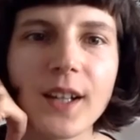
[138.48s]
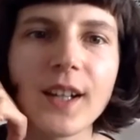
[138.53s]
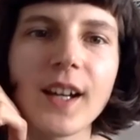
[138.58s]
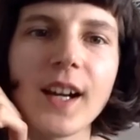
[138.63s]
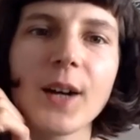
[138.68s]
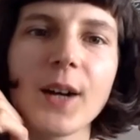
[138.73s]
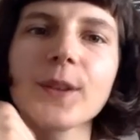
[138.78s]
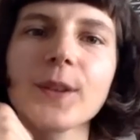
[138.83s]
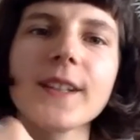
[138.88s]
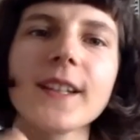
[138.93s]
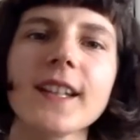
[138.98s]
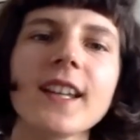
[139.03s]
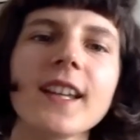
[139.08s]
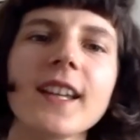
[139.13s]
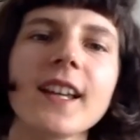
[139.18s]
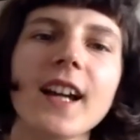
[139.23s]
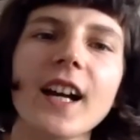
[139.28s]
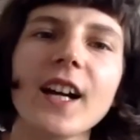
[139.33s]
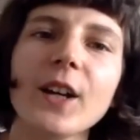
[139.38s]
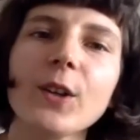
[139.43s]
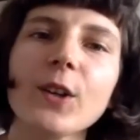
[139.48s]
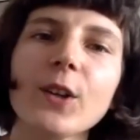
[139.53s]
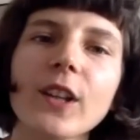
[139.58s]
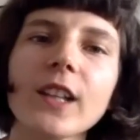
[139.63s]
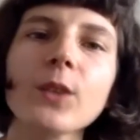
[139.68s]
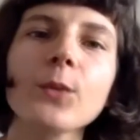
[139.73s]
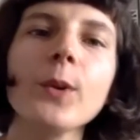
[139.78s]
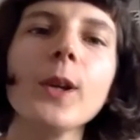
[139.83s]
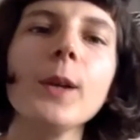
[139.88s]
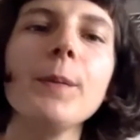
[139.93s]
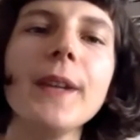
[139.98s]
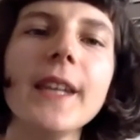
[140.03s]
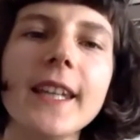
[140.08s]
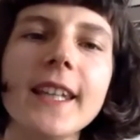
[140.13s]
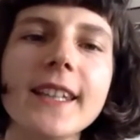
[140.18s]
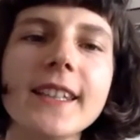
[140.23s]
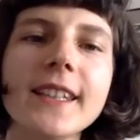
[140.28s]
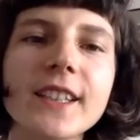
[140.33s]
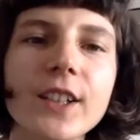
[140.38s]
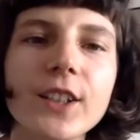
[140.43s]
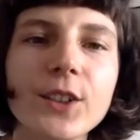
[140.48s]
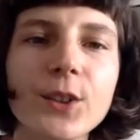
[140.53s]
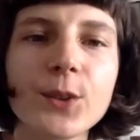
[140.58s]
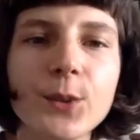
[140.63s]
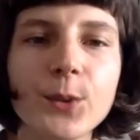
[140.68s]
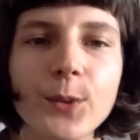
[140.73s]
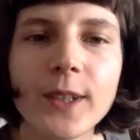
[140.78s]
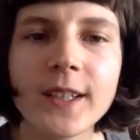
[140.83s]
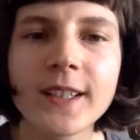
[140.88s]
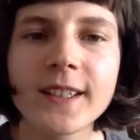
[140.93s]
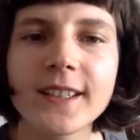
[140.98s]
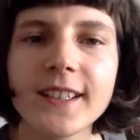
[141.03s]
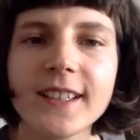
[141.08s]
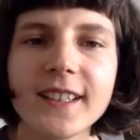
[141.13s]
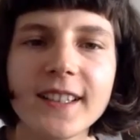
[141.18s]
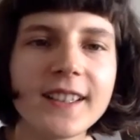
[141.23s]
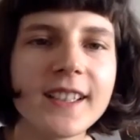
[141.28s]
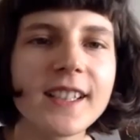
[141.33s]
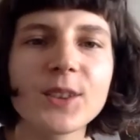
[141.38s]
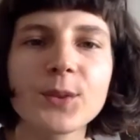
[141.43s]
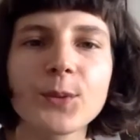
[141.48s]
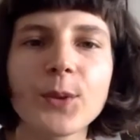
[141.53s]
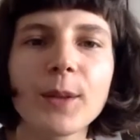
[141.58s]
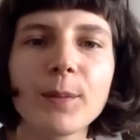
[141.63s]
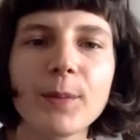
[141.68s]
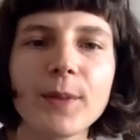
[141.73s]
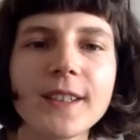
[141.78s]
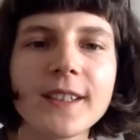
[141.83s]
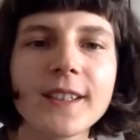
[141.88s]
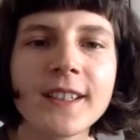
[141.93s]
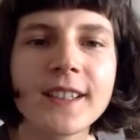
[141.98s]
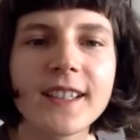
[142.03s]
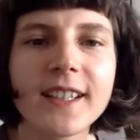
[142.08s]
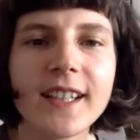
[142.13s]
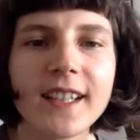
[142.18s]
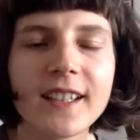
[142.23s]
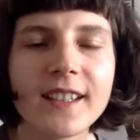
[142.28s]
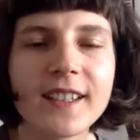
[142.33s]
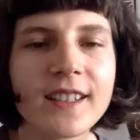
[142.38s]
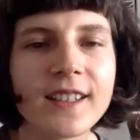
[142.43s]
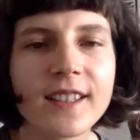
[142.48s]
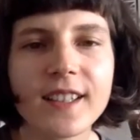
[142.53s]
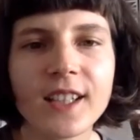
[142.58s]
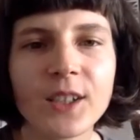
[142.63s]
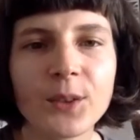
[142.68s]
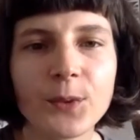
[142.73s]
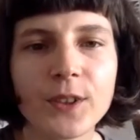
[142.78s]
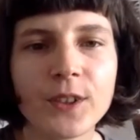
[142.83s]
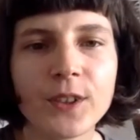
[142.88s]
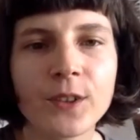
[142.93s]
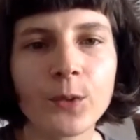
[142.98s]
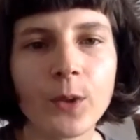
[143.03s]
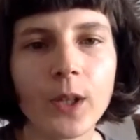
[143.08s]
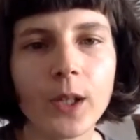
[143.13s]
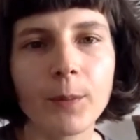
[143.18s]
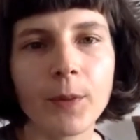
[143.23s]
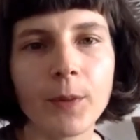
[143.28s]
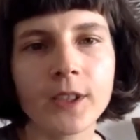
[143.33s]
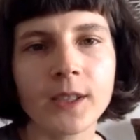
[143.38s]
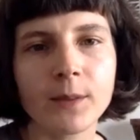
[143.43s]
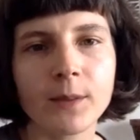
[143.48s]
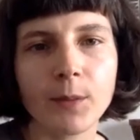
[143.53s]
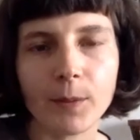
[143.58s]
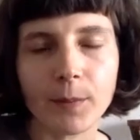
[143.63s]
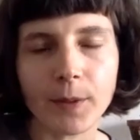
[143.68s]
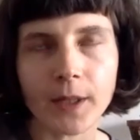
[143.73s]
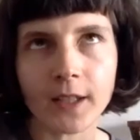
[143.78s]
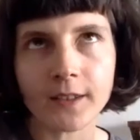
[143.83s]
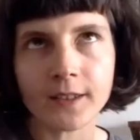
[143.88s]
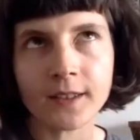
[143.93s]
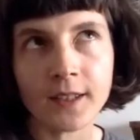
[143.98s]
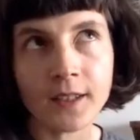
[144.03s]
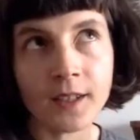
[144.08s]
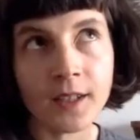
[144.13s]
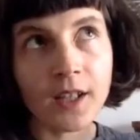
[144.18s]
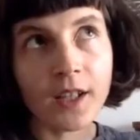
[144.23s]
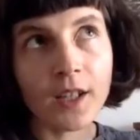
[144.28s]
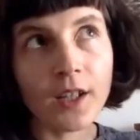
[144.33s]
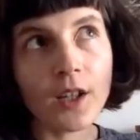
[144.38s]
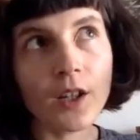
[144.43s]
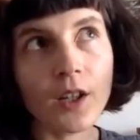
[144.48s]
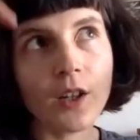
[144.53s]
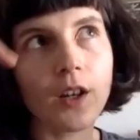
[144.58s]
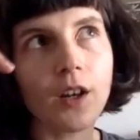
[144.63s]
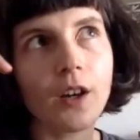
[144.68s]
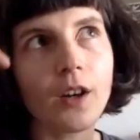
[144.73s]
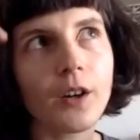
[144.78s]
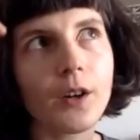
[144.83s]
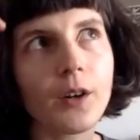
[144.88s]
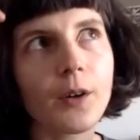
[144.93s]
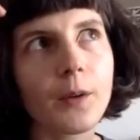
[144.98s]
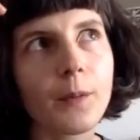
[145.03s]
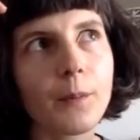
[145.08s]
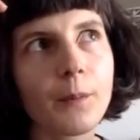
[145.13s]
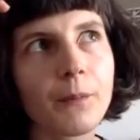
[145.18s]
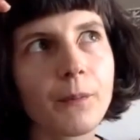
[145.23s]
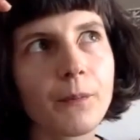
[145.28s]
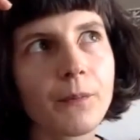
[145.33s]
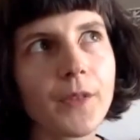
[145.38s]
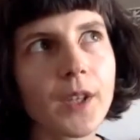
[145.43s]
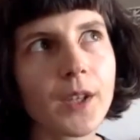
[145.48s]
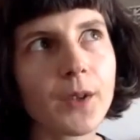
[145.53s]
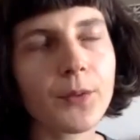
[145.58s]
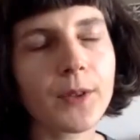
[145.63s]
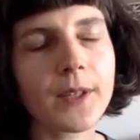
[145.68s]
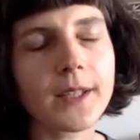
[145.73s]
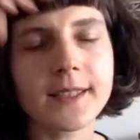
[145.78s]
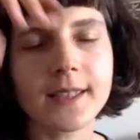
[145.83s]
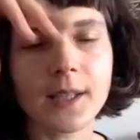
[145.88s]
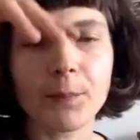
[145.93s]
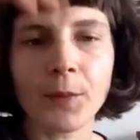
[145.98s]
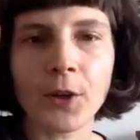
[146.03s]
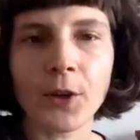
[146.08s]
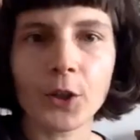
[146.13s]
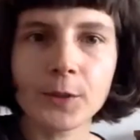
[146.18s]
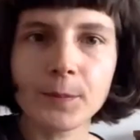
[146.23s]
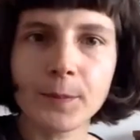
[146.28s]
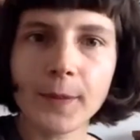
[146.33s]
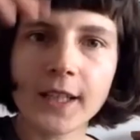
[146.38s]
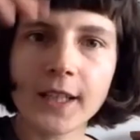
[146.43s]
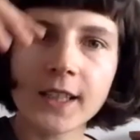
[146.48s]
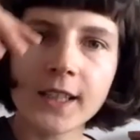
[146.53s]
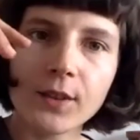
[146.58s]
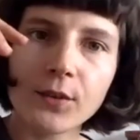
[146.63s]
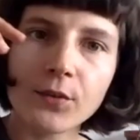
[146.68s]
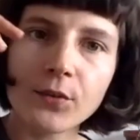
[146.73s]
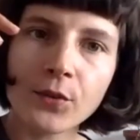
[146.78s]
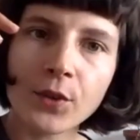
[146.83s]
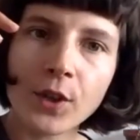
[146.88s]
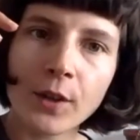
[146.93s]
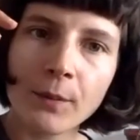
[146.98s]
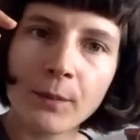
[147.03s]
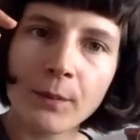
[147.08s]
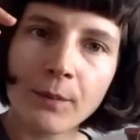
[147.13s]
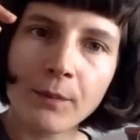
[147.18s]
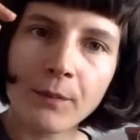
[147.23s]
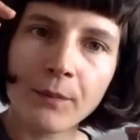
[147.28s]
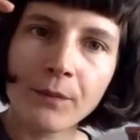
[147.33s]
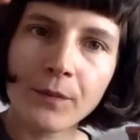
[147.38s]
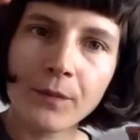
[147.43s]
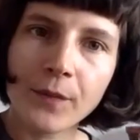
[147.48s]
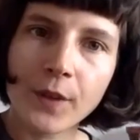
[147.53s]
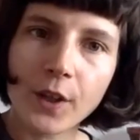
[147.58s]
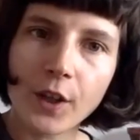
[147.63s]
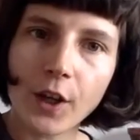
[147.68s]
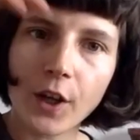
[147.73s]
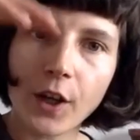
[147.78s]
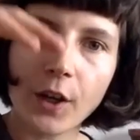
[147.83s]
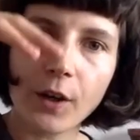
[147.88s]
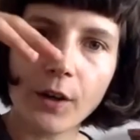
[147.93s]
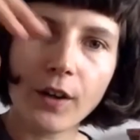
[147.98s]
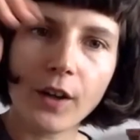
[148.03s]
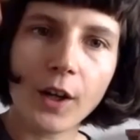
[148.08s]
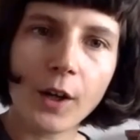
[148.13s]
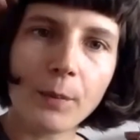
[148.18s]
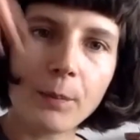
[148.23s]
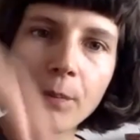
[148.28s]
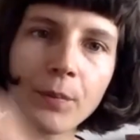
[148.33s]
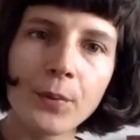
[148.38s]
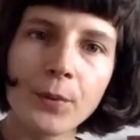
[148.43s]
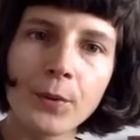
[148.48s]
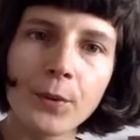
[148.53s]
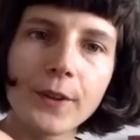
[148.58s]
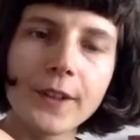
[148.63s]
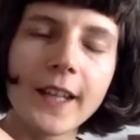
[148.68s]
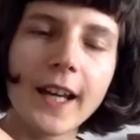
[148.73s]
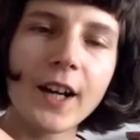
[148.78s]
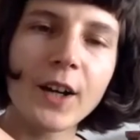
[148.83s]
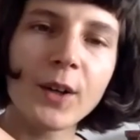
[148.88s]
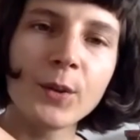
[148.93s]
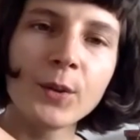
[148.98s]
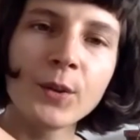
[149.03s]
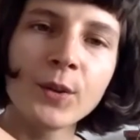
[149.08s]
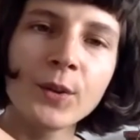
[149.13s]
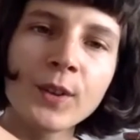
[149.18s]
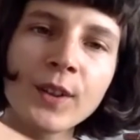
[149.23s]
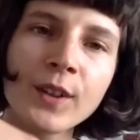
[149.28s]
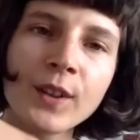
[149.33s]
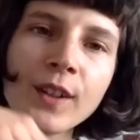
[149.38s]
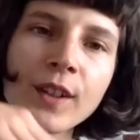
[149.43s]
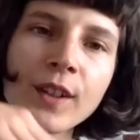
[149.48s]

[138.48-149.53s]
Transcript: I was thinking I, it will be easier to do it th this way, but in the end, it wasn't really possible, because um, if it's a perspective from uh, up, down,